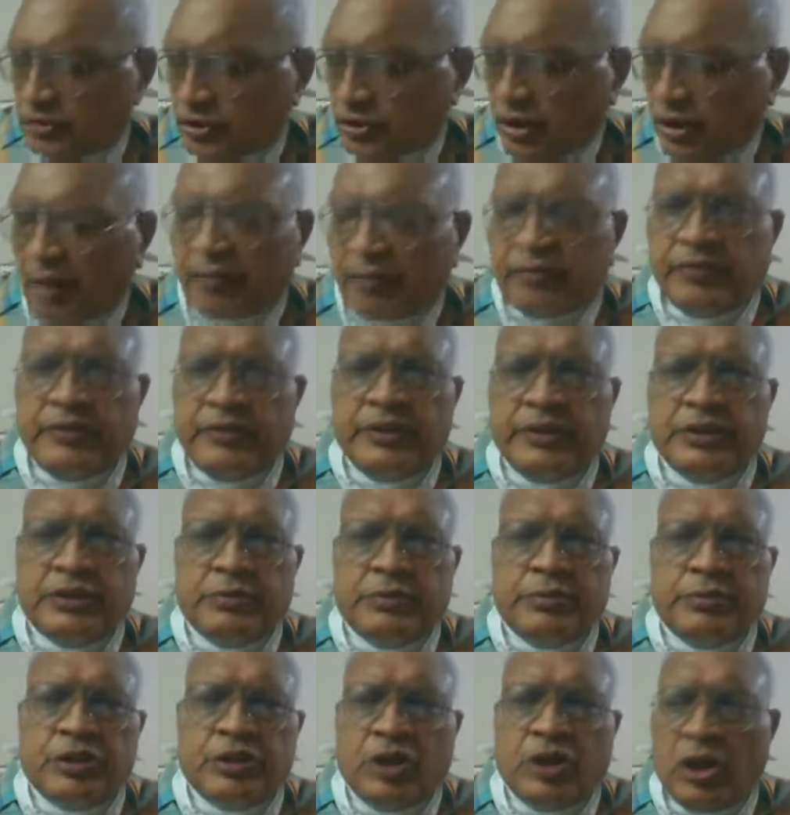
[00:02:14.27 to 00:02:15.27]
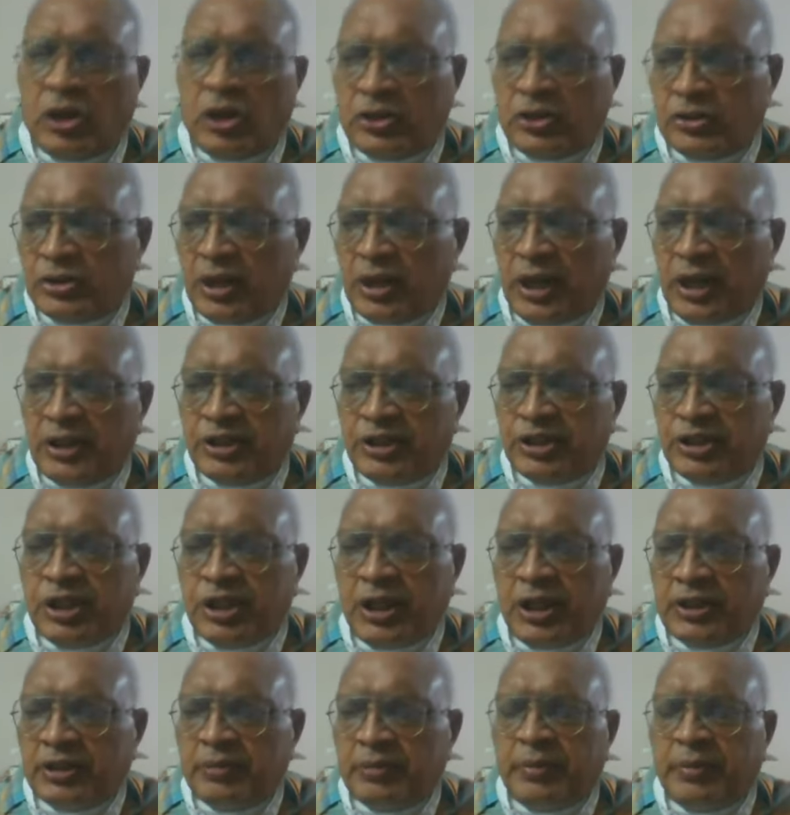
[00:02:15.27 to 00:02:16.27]
software because I
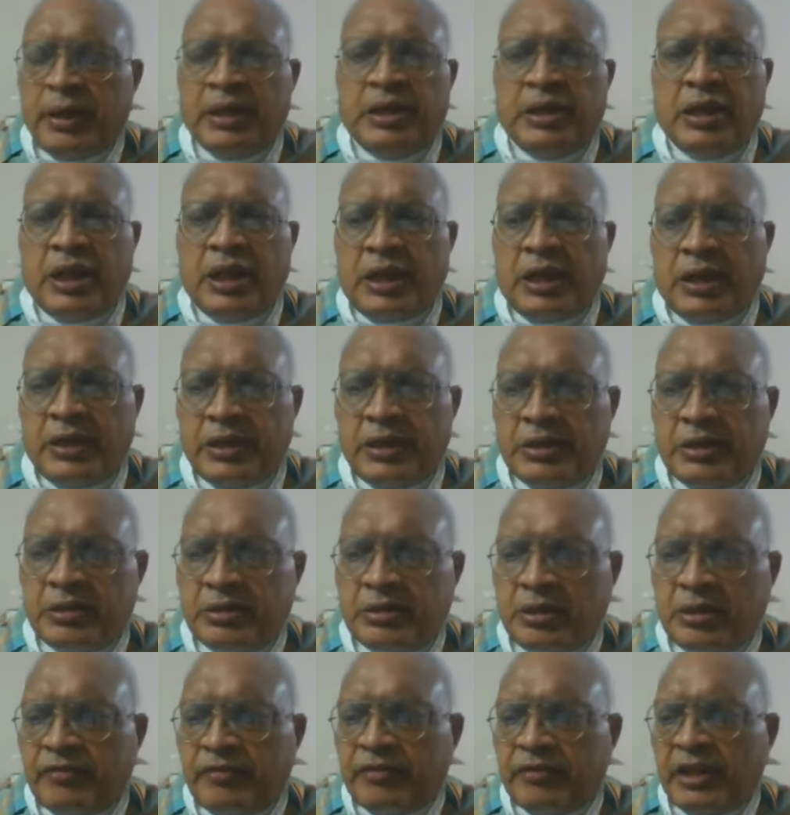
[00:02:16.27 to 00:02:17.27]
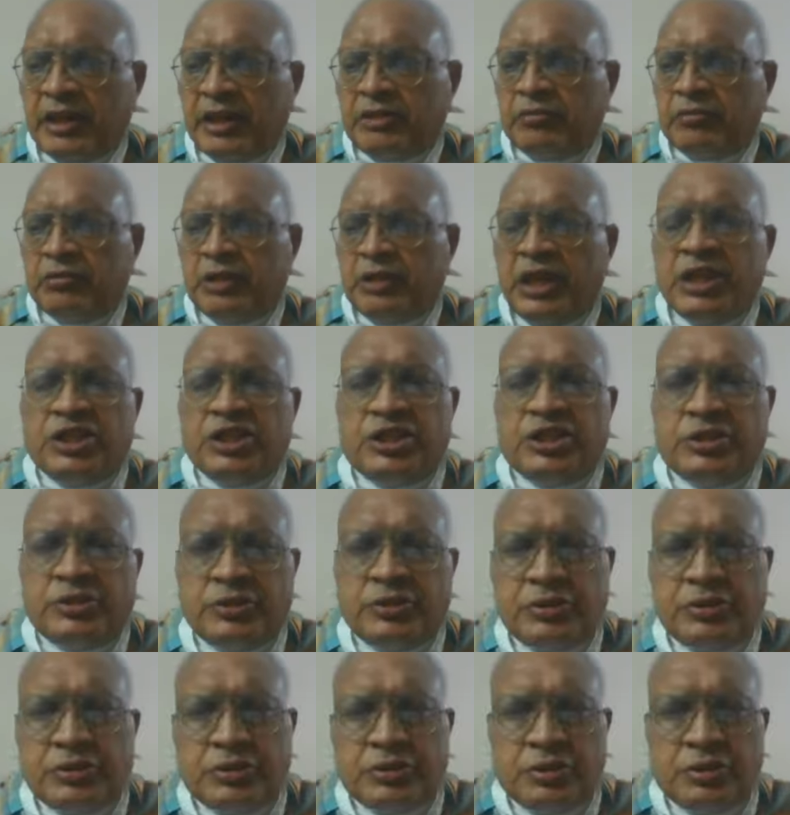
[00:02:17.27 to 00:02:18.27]
started my learning of
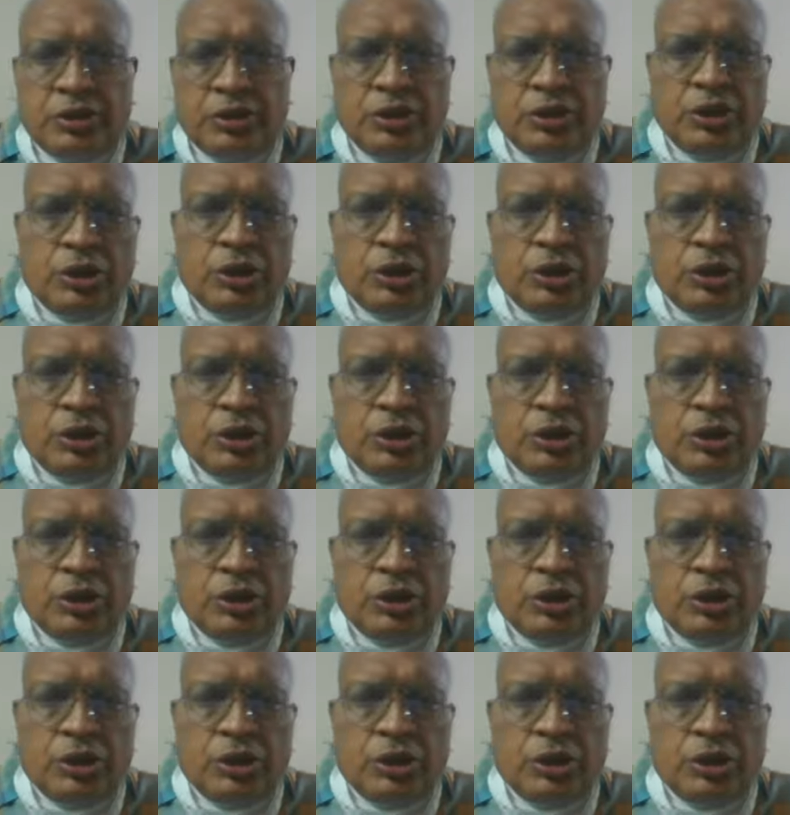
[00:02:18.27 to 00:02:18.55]
calculations